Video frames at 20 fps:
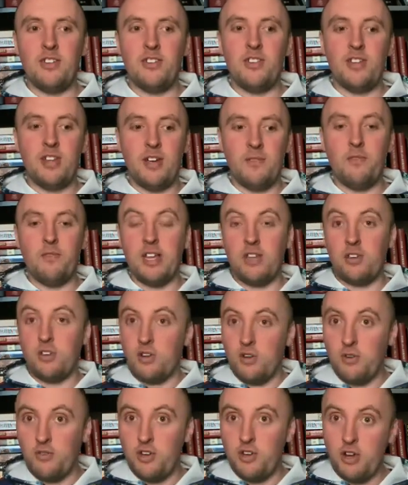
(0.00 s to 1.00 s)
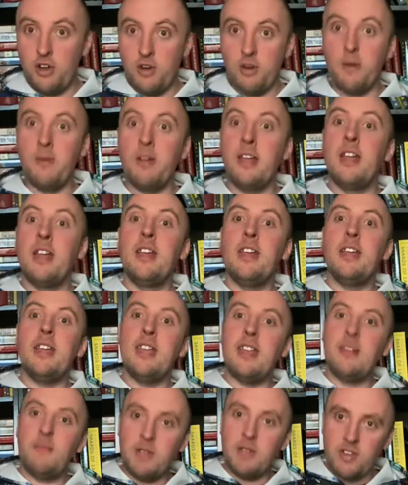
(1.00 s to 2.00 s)
stuff like Cujo
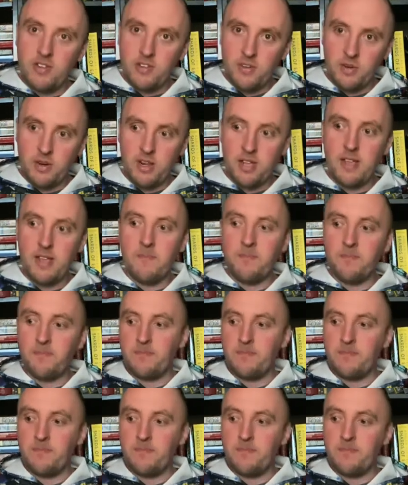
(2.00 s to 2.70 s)
and Misery